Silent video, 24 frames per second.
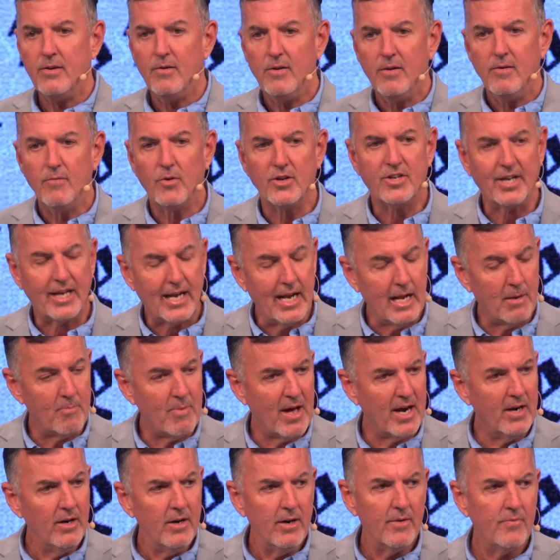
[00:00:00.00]
was it getting
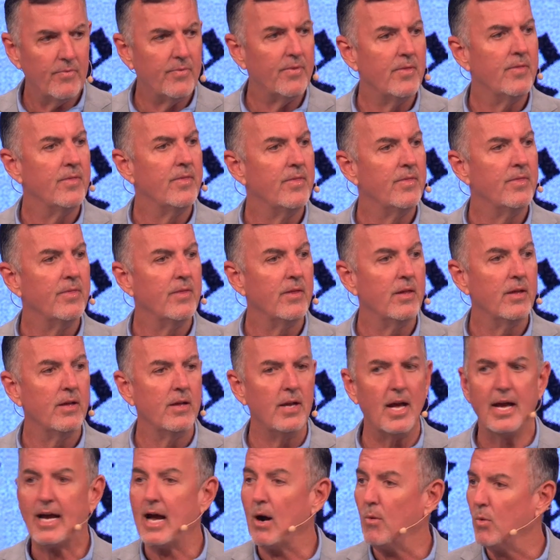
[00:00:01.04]
better?
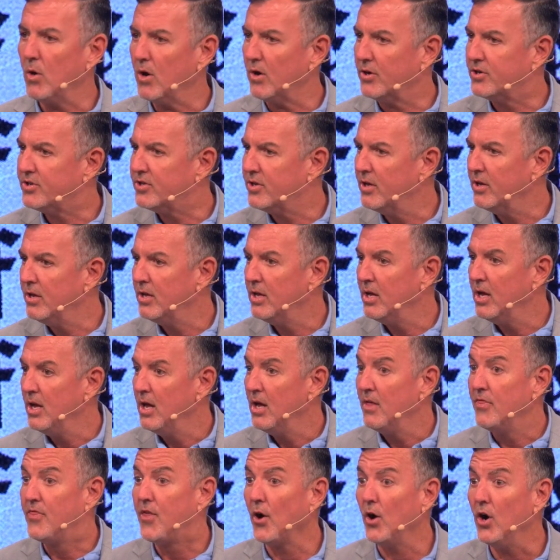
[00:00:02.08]
It got worse.
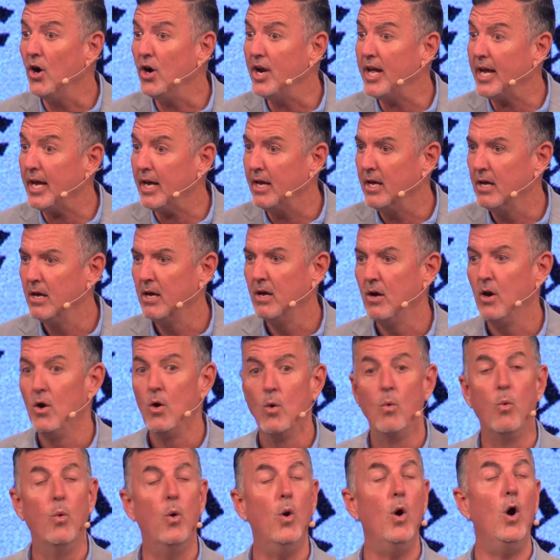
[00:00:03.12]
30,
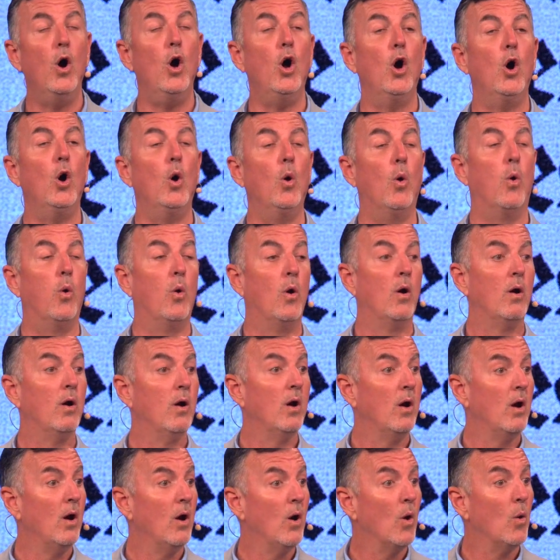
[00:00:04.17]
woo,
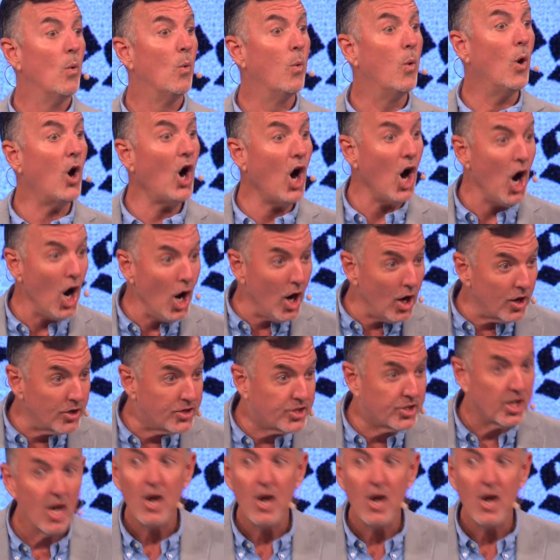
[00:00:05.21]
worse.